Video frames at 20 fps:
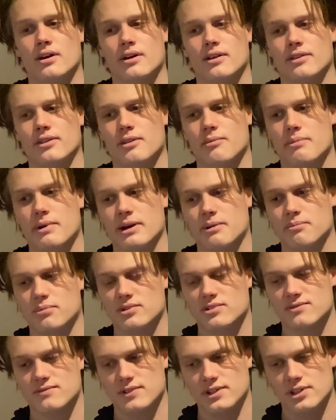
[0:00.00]

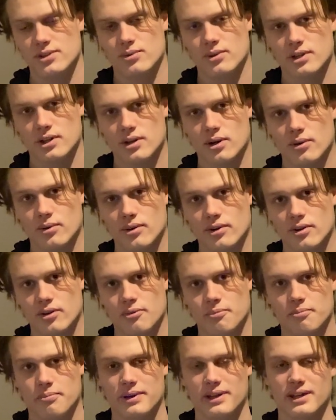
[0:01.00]
MacBook's video encoder
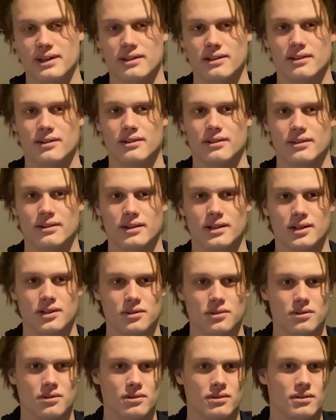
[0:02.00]
being a
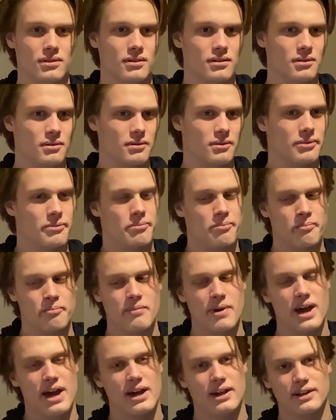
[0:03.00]
little
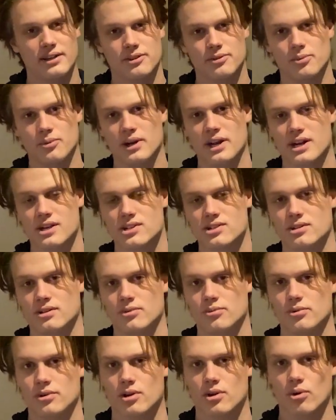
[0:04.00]
mad that we're actually
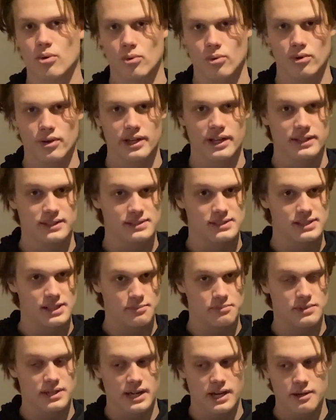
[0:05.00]
recording at the
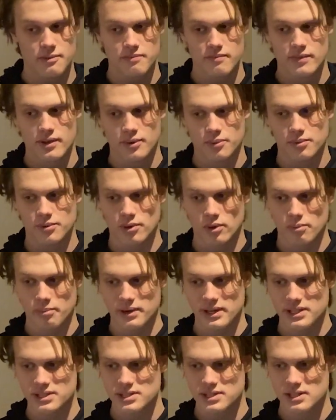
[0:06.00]
same time with
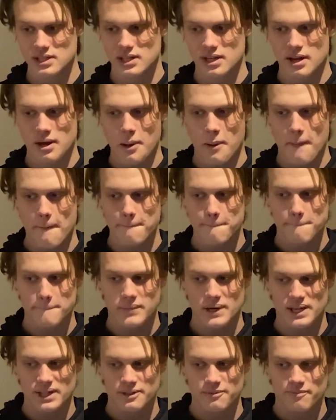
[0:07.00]
OBS,
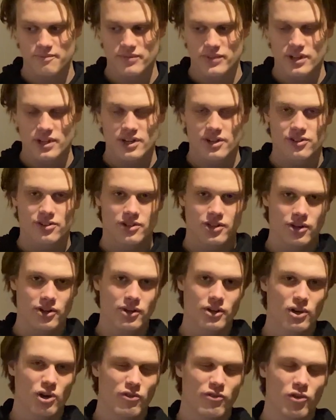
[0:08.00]
but
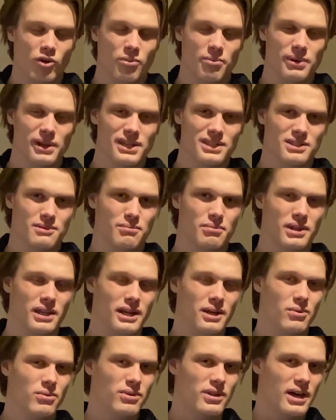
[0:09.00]
turning off OBS and
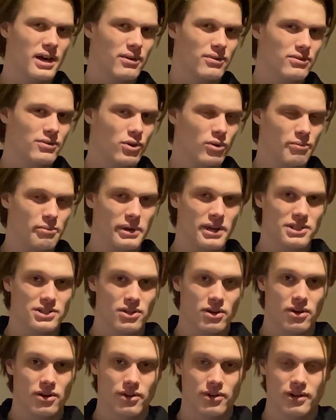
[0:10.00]
playing without OBS
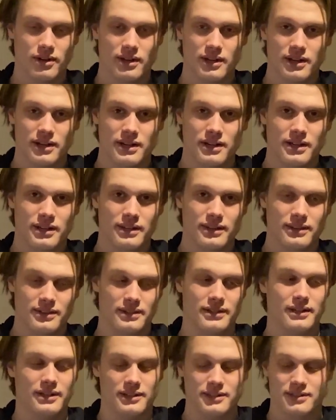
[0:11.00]
on
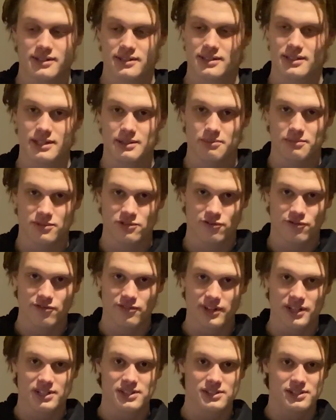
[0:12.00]
didn't seem to
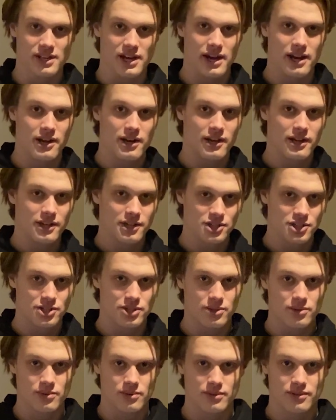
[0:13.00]
fix the issue.